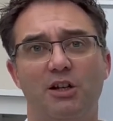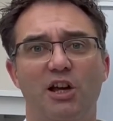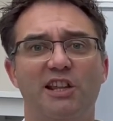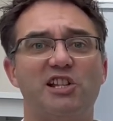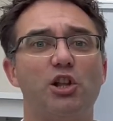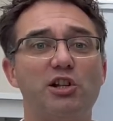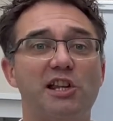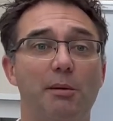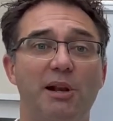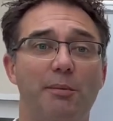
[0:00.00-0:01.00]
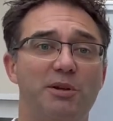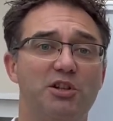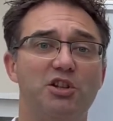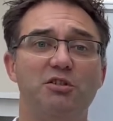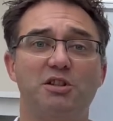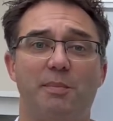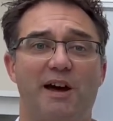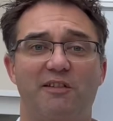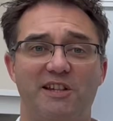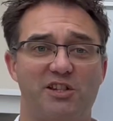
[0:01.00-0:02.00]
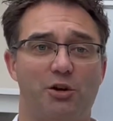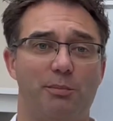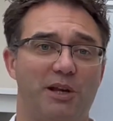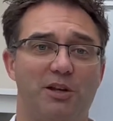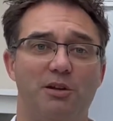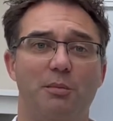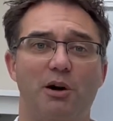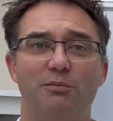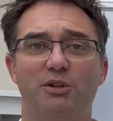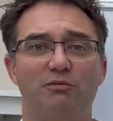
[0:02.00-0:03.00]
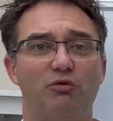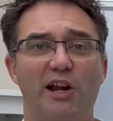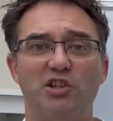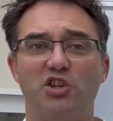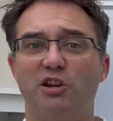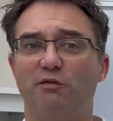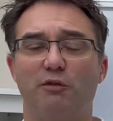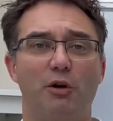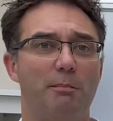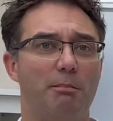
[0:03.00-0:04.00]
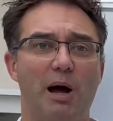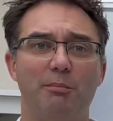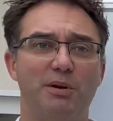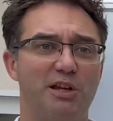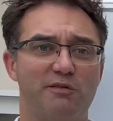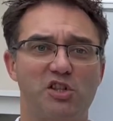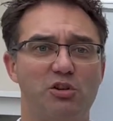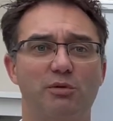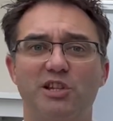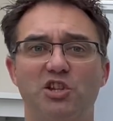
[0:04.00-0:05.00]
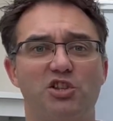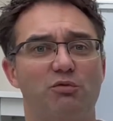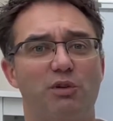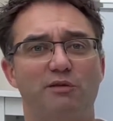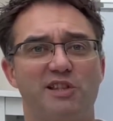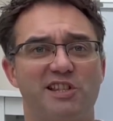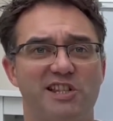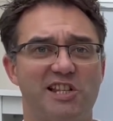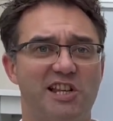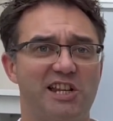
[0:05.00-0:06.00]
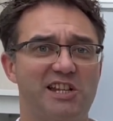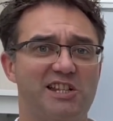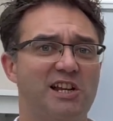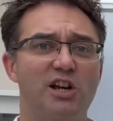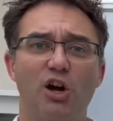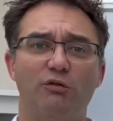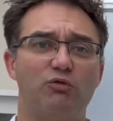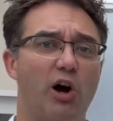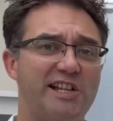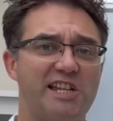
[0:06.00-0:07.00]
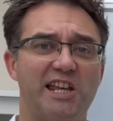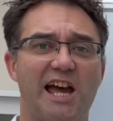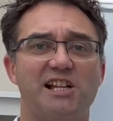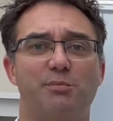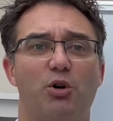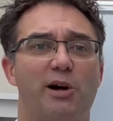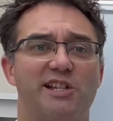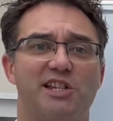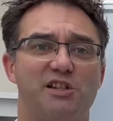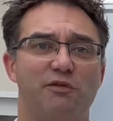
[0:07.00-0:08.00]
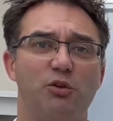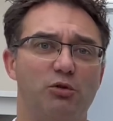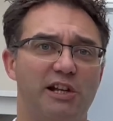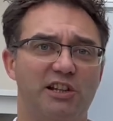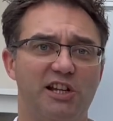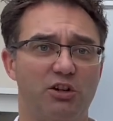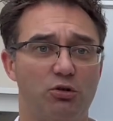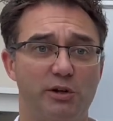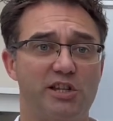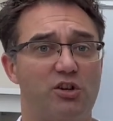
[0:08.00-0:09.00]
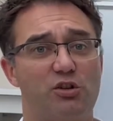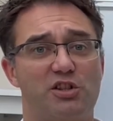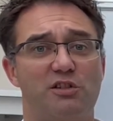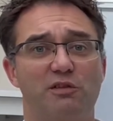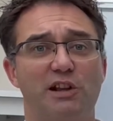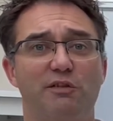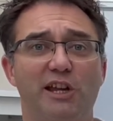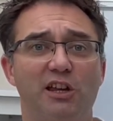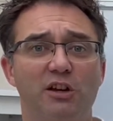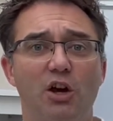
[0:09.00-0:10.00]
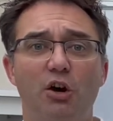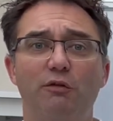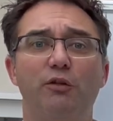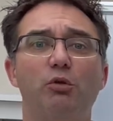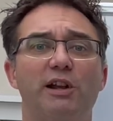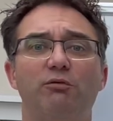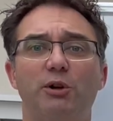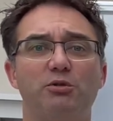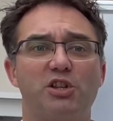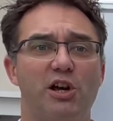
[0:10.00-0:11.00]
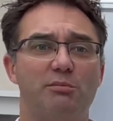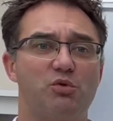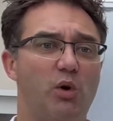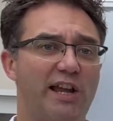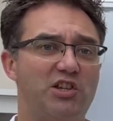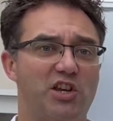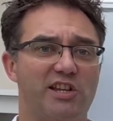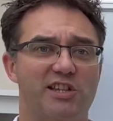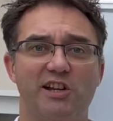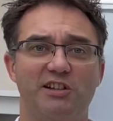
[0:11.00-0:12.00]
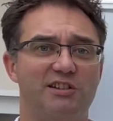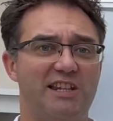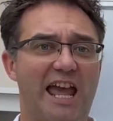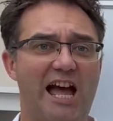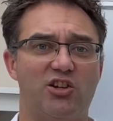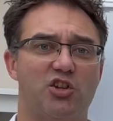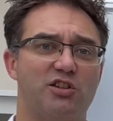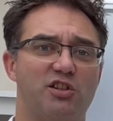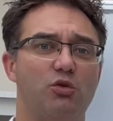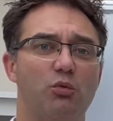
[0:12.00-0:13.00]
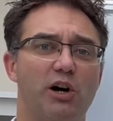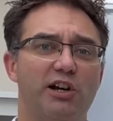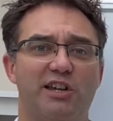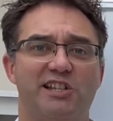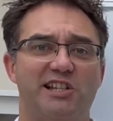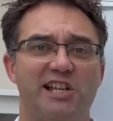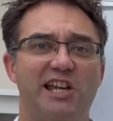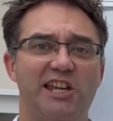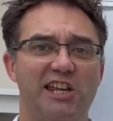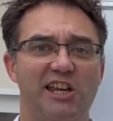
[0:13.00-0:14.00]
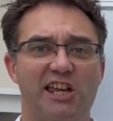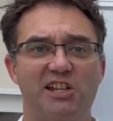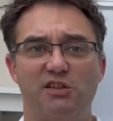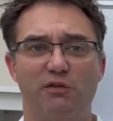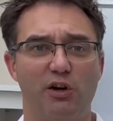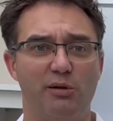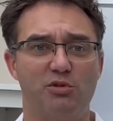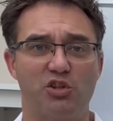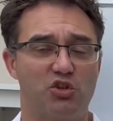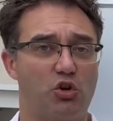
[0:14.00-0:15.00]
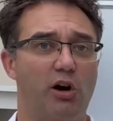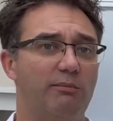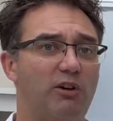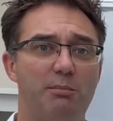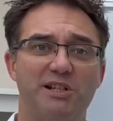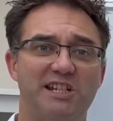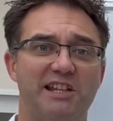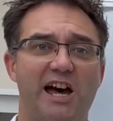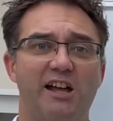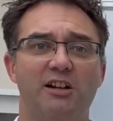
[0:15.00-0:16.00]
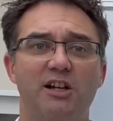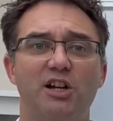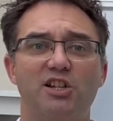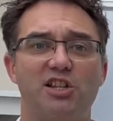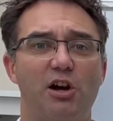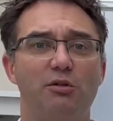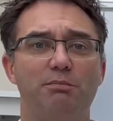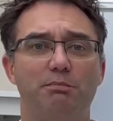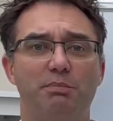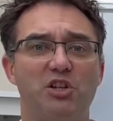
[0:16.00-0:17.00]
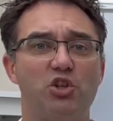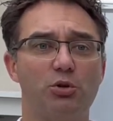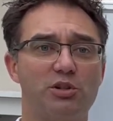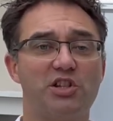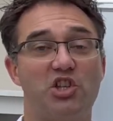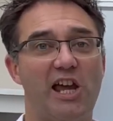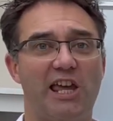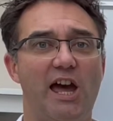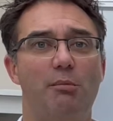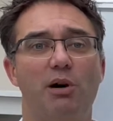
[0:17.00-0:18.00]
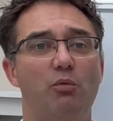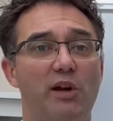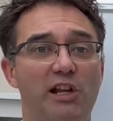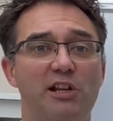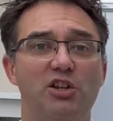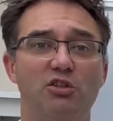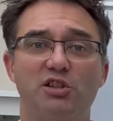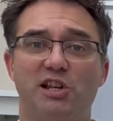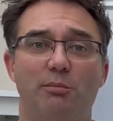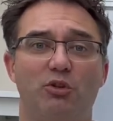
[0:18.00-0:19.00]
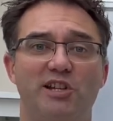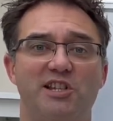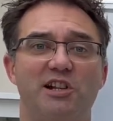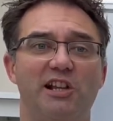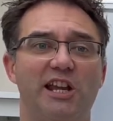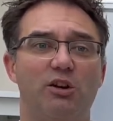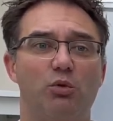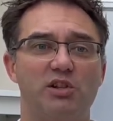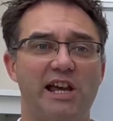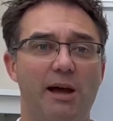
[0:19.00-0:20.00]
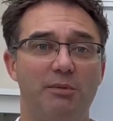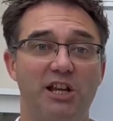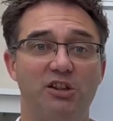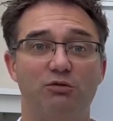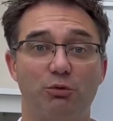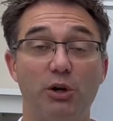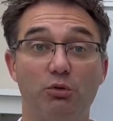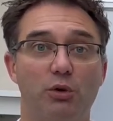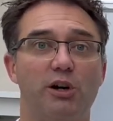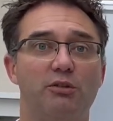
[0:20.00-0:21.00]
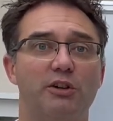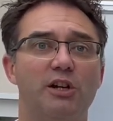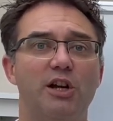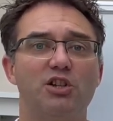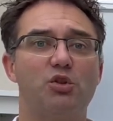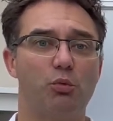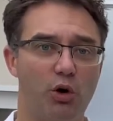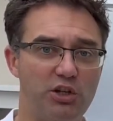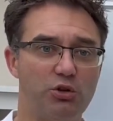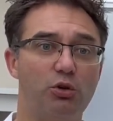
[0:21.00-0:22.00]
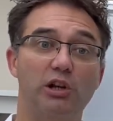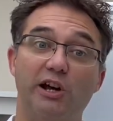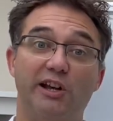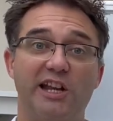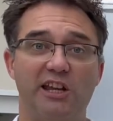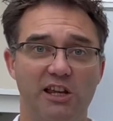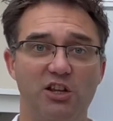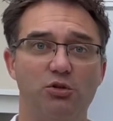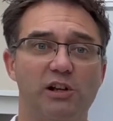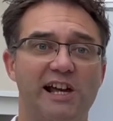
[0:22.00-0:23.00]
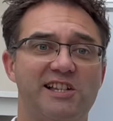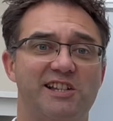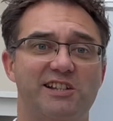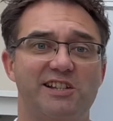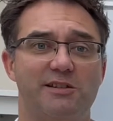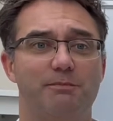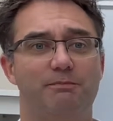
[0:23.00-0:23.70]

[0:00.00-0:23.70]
There's lots coming up in the news about this topic at the moment, ranging from pumping of sewage into rivers and seas, rising gas prices fueling the increased cost of living, falling real terms wages and the actions that workers are taking against firms to try and remedy that. So be sure to check out my weekly news summaries that link what's happening in the real world to what you're learning in your lessons.